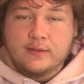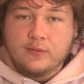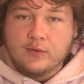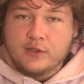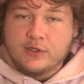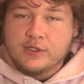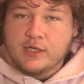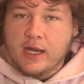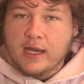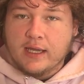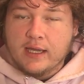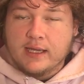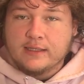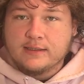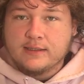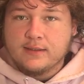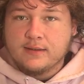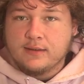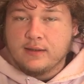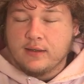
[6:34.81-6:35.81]
which I
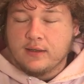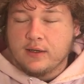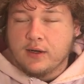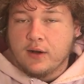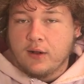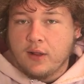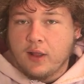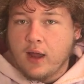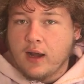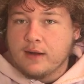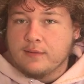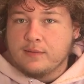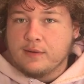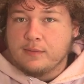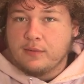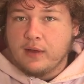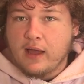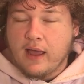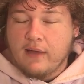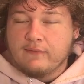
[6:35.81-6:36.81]
guess a lot of
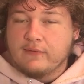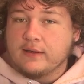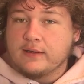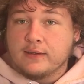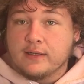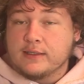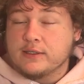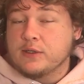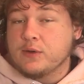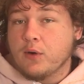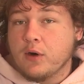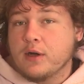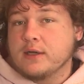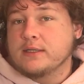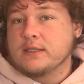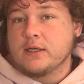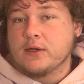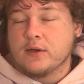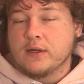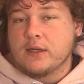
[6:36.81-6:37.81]
people haven't unless you are a
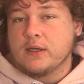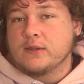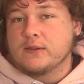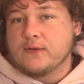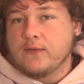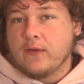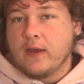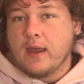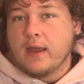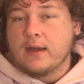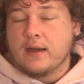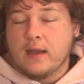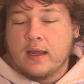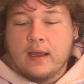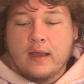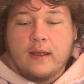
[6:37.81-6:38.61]
Syracuse fan,